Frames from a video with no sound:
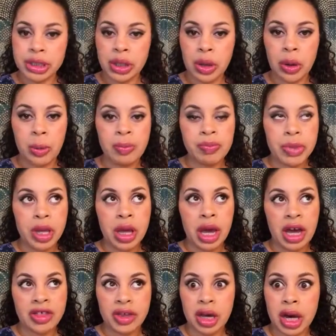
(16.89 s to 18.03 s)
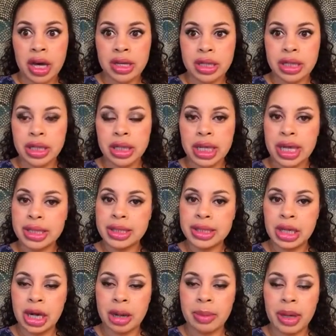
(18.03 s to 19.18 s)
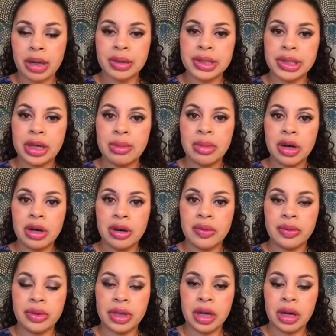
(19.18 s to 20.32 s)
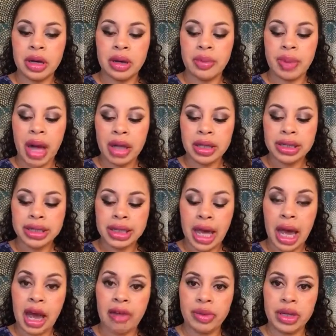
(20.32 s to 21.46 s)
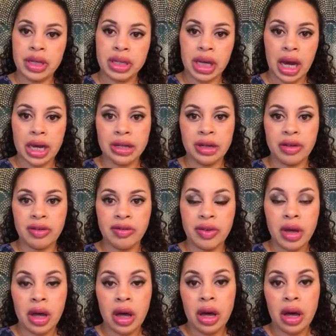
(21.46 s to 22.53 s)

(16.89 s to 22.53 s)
So I thought let's talk about some of the palettes that have been kind of